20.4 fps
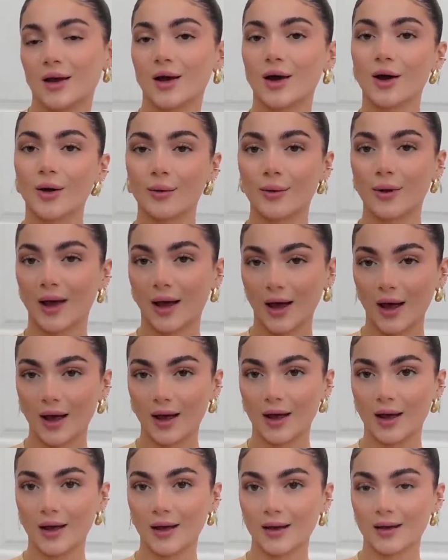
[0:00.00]

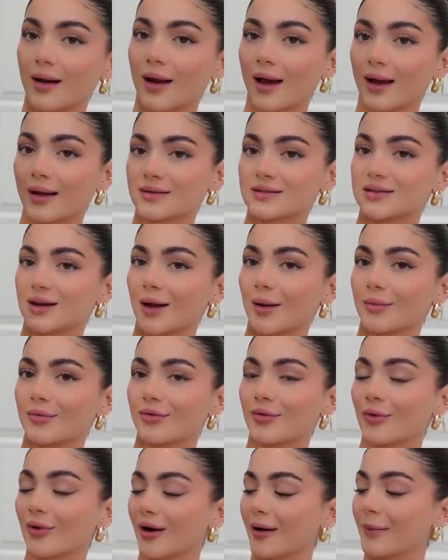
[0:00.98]
okay. Next up
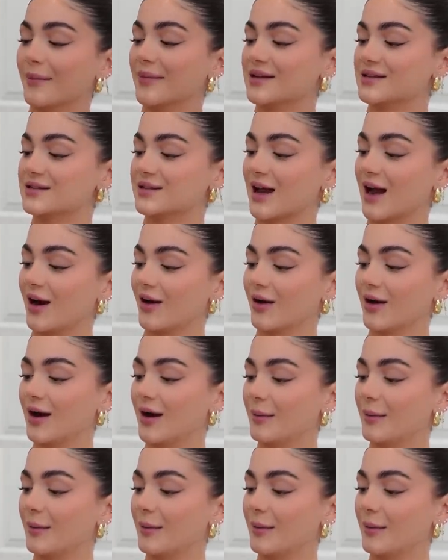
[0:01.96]
for mascara,